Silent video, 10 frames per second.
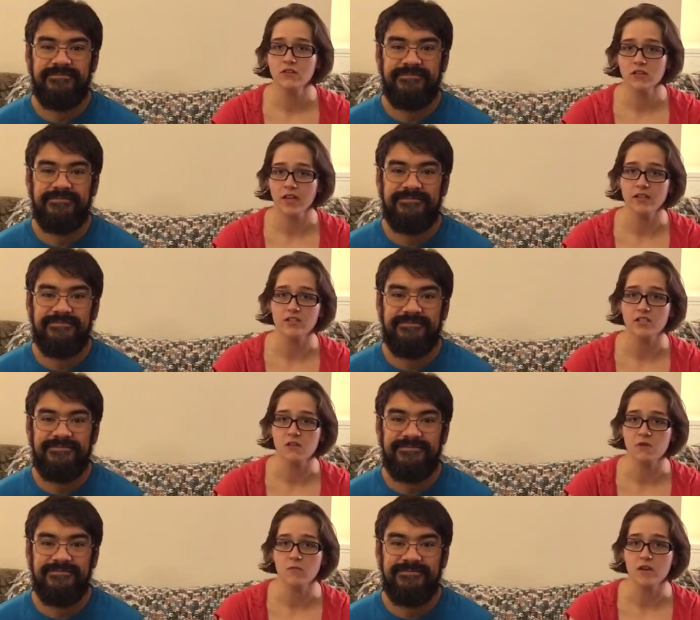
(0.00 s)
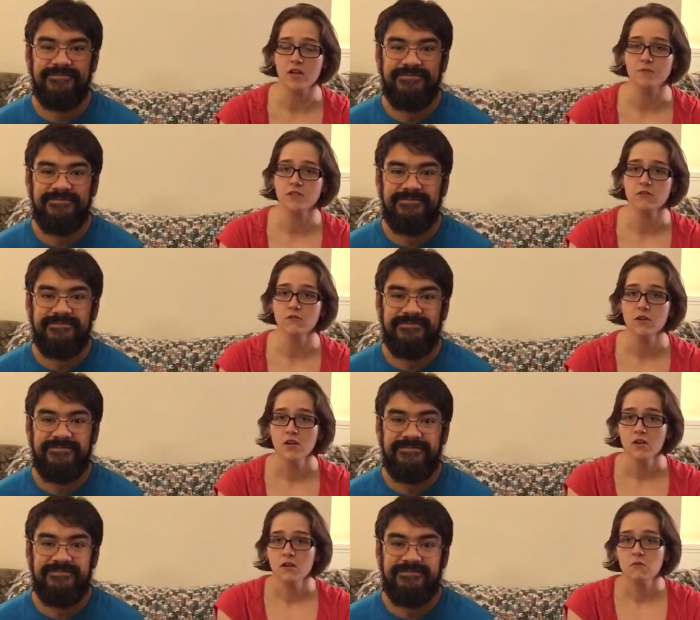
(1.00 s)
Speaker 1: other kind of shit we've been up to,
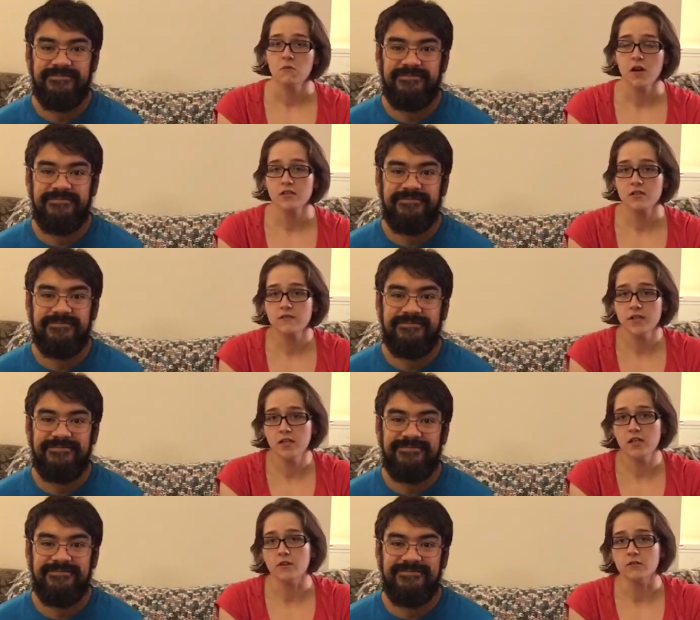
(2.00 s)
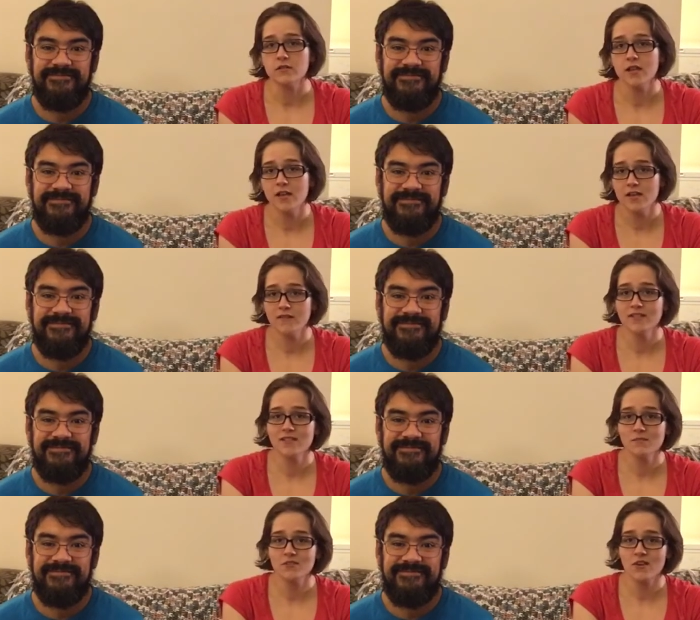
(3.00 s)
watch our videos, and even
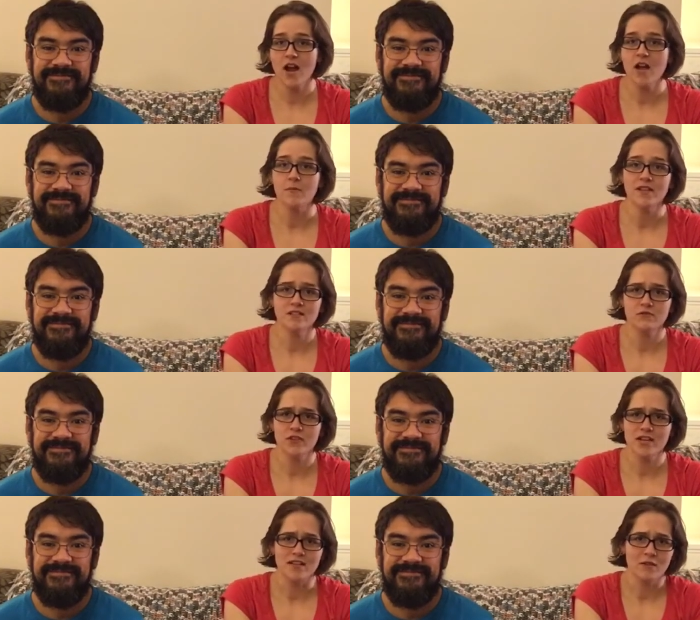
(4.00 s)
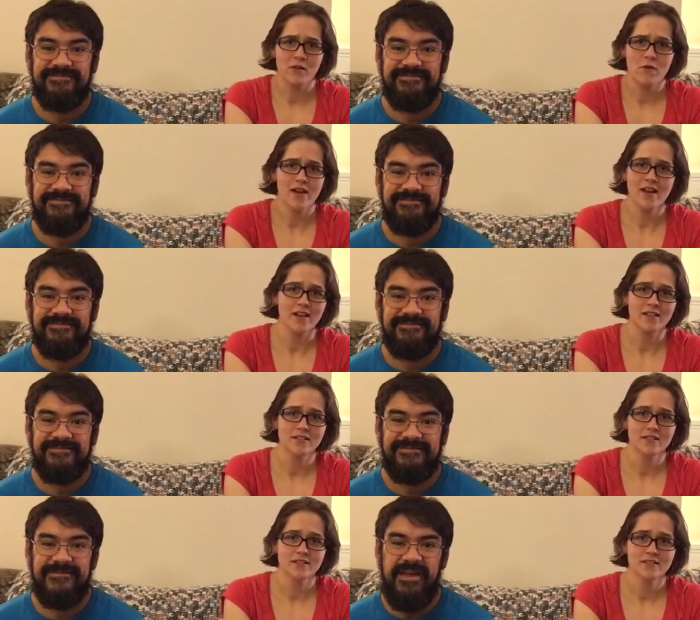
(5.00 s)
subscribe. It's free. Like, why not?
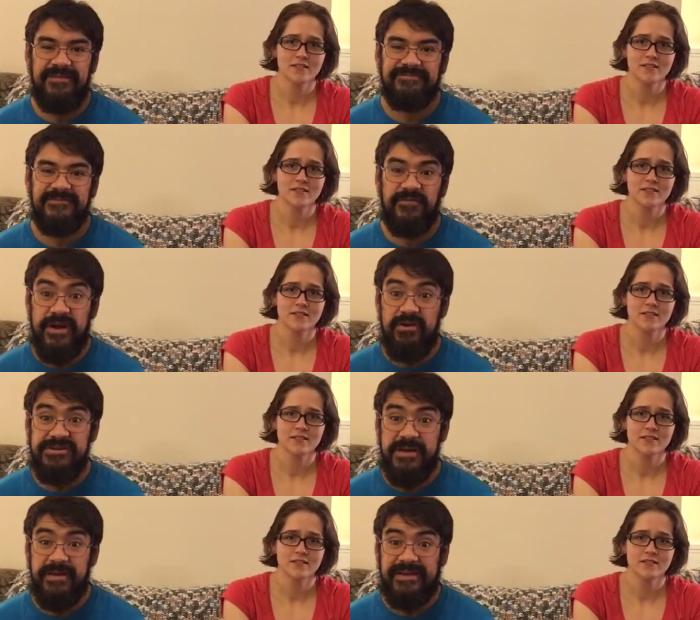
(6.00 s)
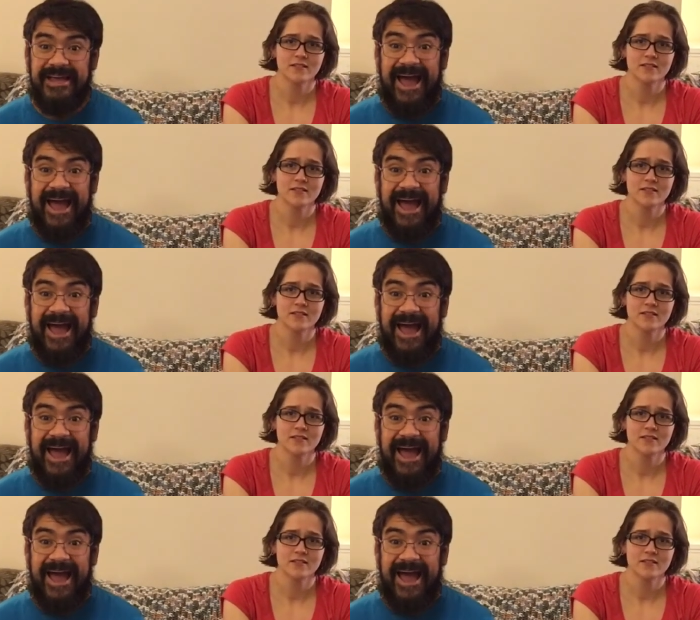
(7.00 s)
Speaker 2: Yeah, free entertainment.